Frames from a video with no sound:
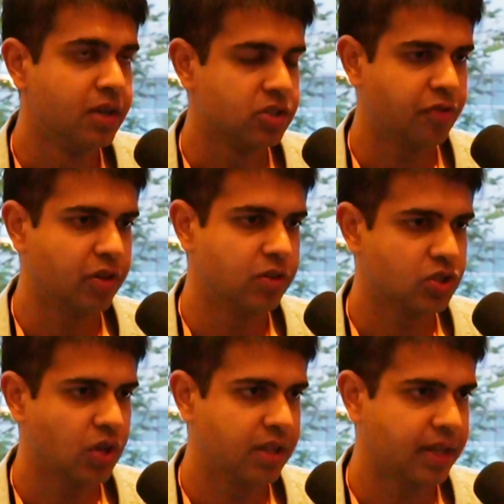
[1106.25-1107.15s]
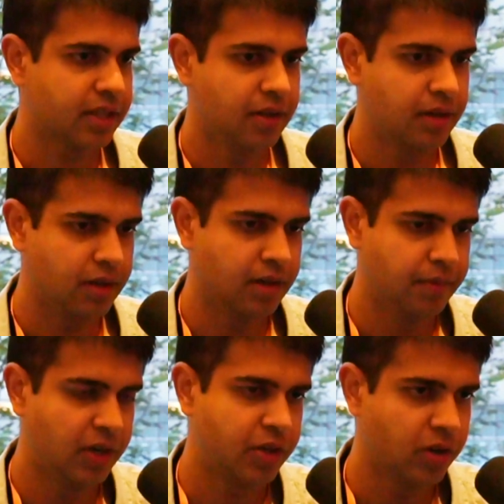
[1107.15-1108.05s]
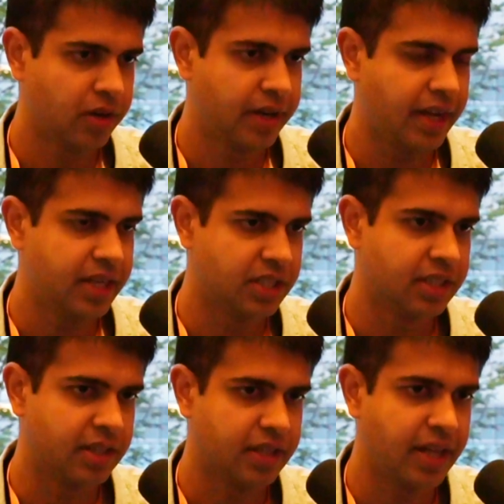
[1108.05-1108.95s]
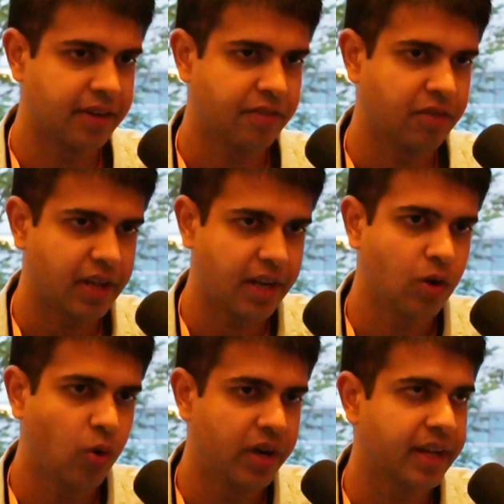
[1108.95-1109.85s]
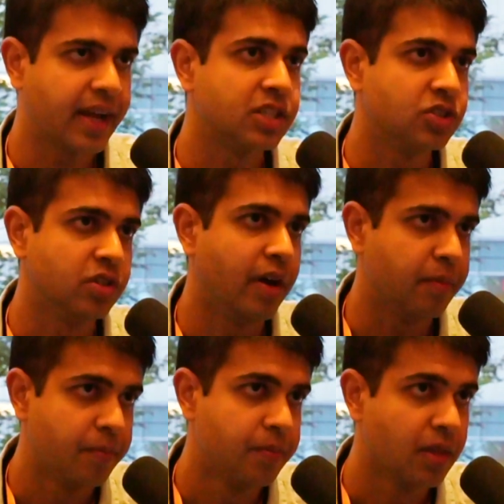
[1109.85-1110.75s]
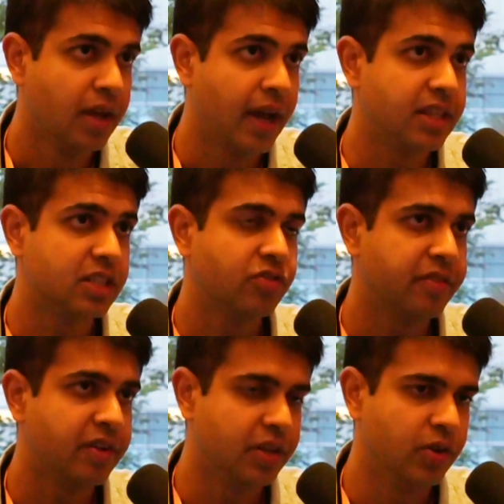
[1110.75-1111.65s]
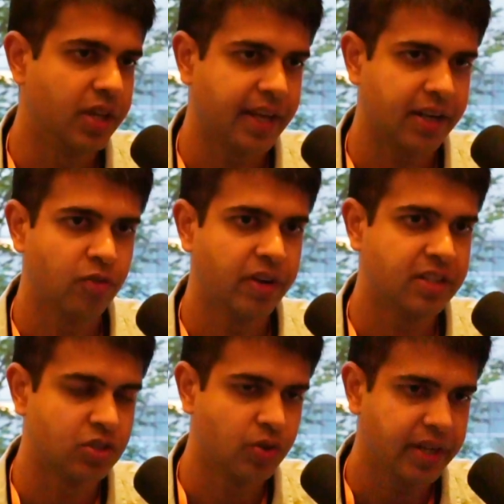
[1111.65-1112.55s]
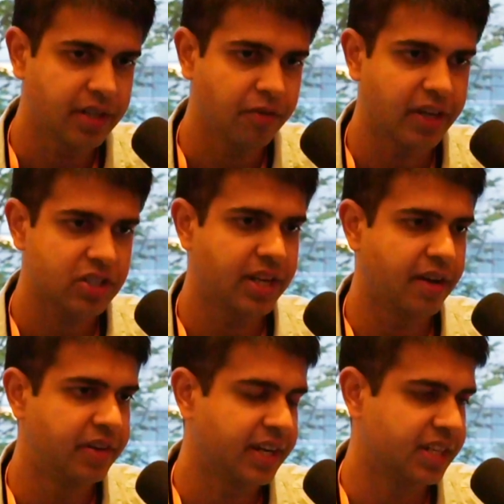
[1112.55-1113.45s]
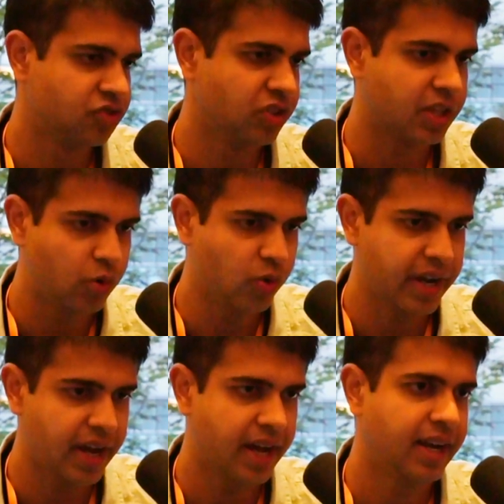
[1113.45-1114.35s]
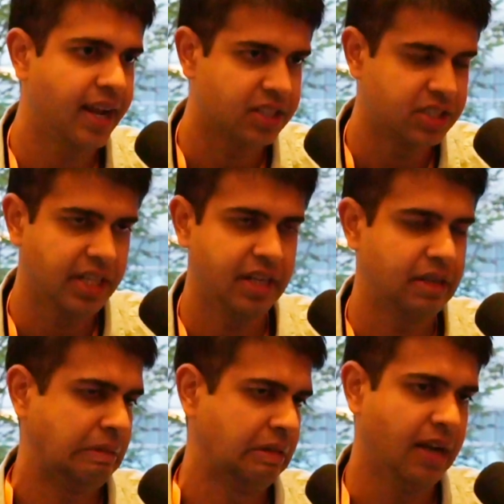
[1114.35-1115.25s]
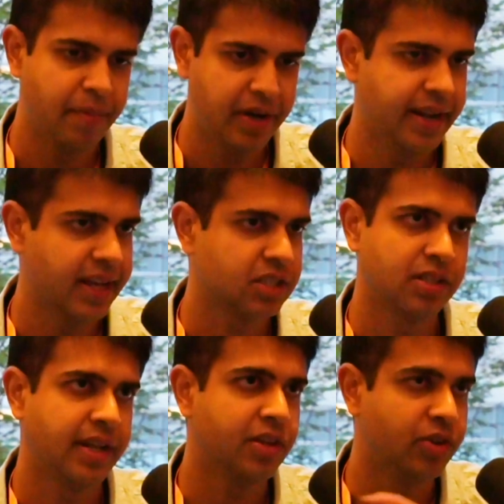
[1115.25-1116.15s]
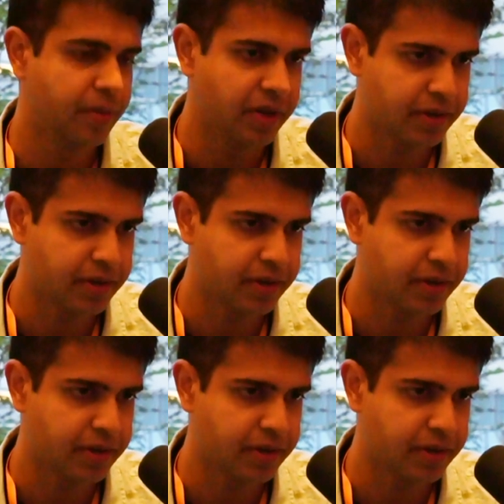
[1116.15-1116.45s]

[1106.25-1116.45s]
So if you install like the MultiOn agent, then it can go and take actions on the web. And that's very, very unique. Like no one else is doing it. We actually have integration with QAI, LangChain, Llama Index, like you name it.